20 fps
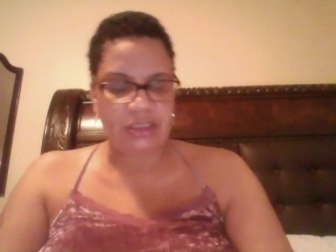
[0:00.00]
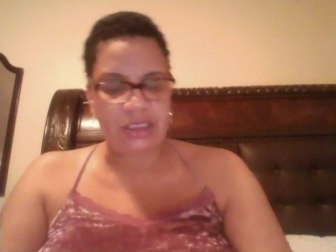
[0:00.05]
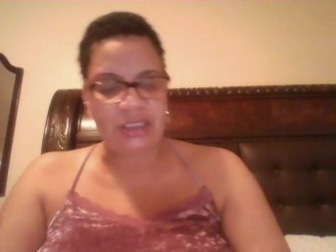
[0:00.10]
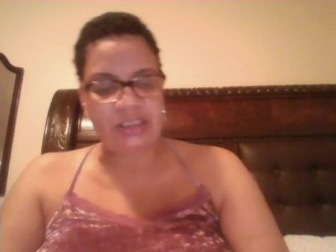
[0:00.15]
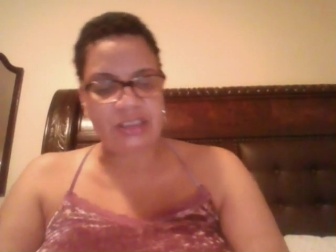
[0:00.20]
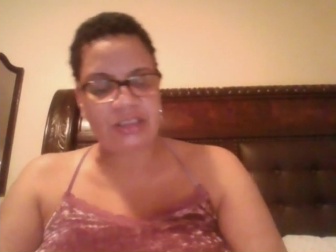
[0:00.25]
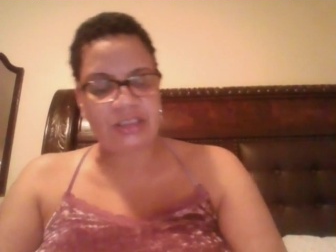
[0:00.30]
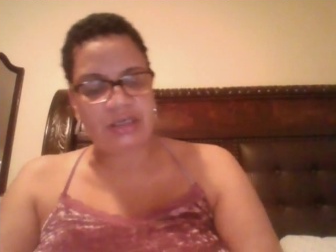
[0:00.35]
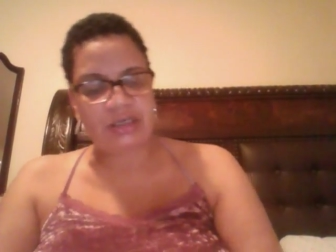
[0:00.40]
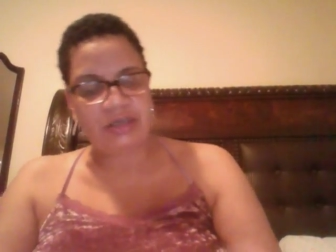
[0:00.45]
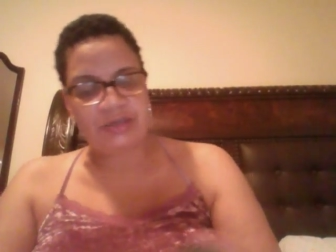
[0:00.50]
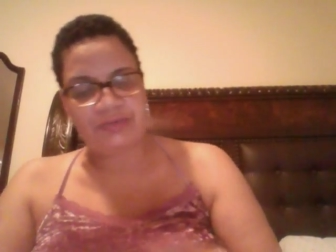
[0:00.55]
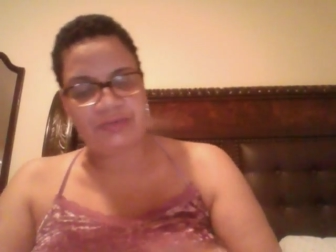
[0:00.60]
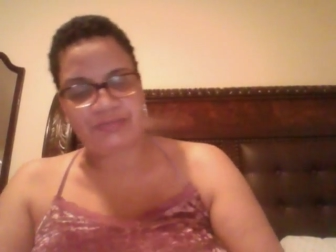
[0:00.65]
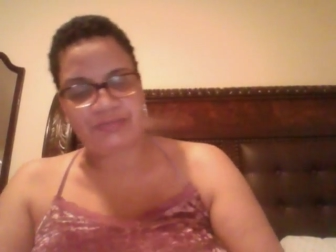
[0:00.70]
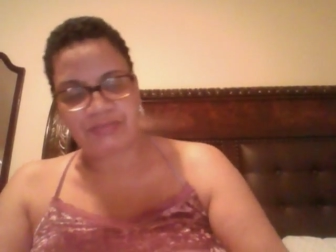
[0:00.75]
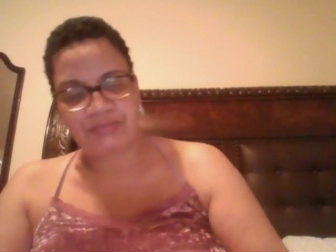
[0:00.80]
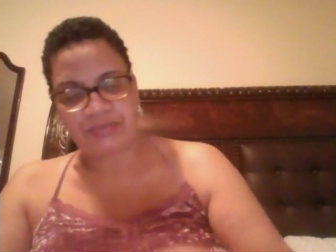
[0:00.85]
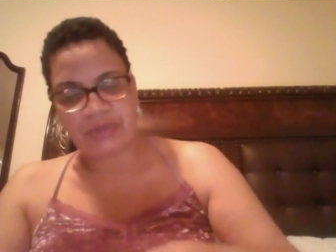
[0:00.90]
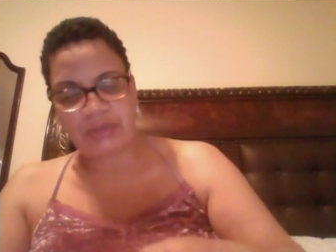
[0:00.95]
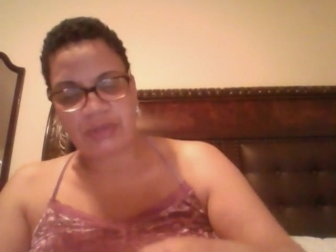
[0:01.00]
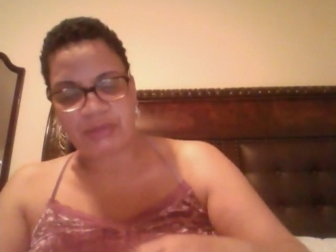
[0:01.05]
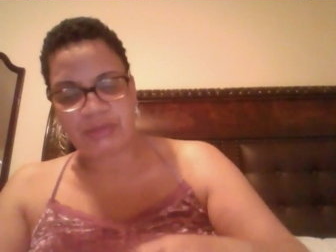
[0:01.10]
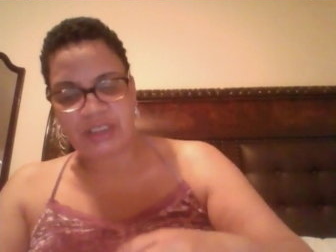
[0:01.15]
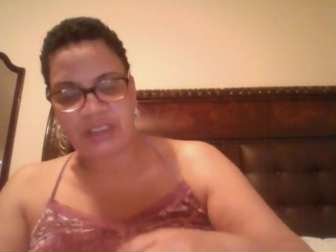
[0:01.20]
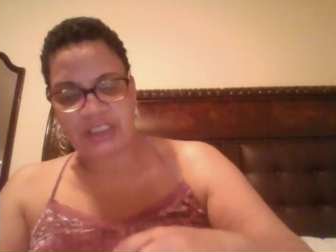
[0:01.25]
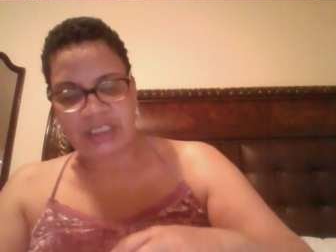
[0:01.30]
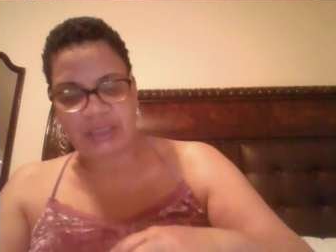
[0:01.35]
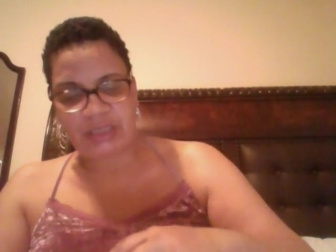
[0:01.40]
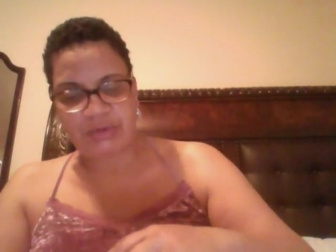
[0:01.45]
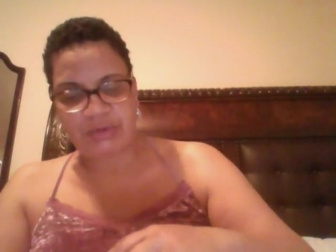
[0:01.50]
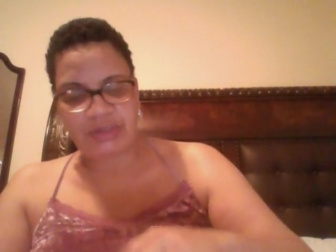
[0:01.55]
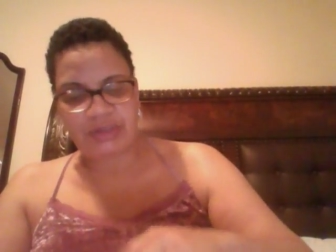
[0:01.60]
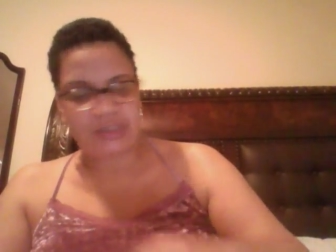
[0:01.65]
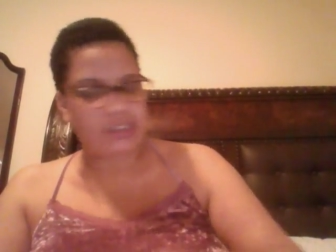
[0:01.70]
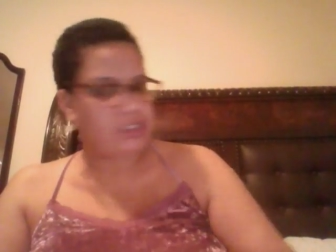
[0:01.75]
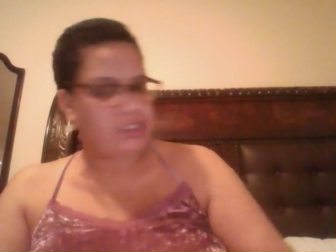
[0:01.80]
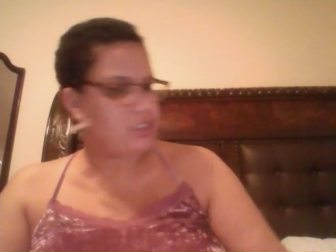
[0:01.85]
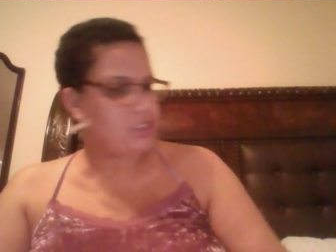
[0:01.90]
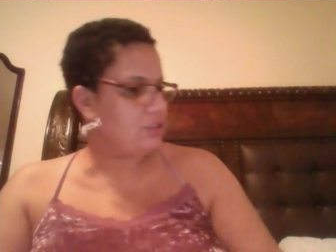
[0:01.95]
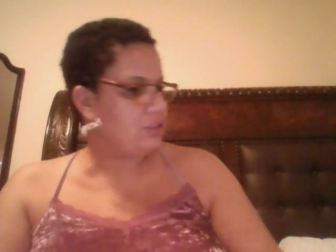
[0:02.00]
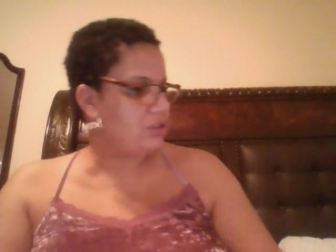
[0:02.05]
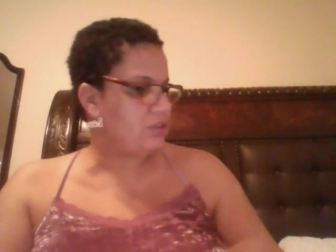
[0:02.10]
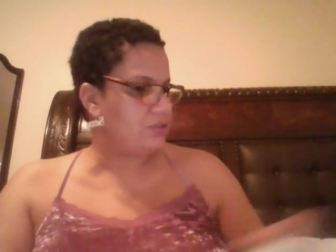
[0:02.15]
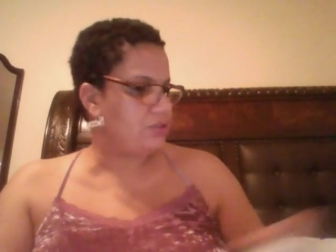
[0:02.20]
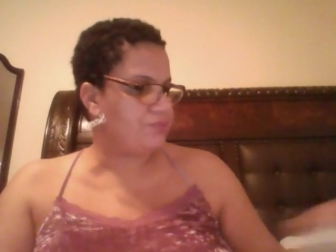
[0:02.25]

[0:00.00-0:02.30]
And so I'm going to take one of these.